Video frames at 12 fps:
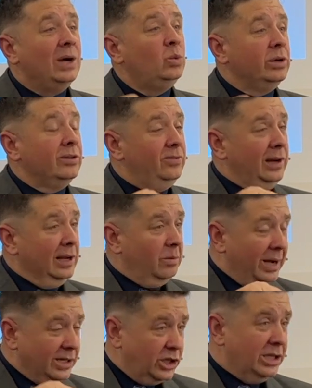want to follow
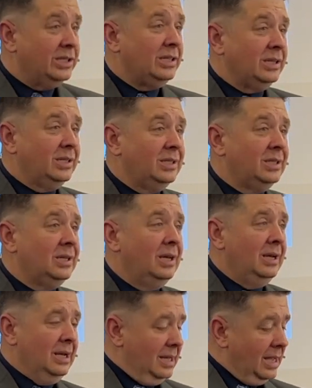my Jesus
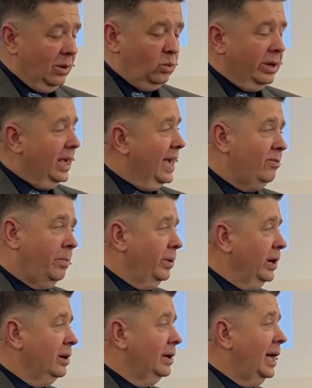I want to have a
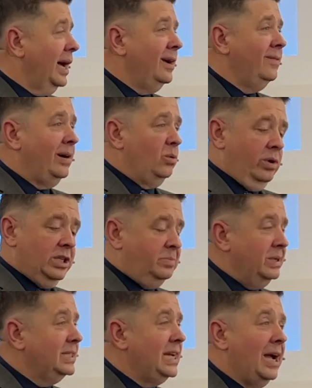prayer life. I want to
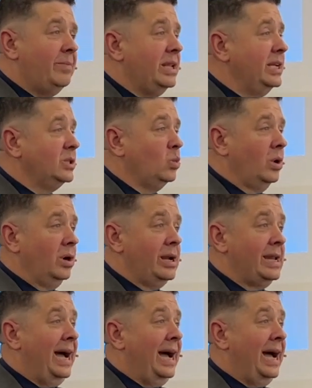spend time in His Word, and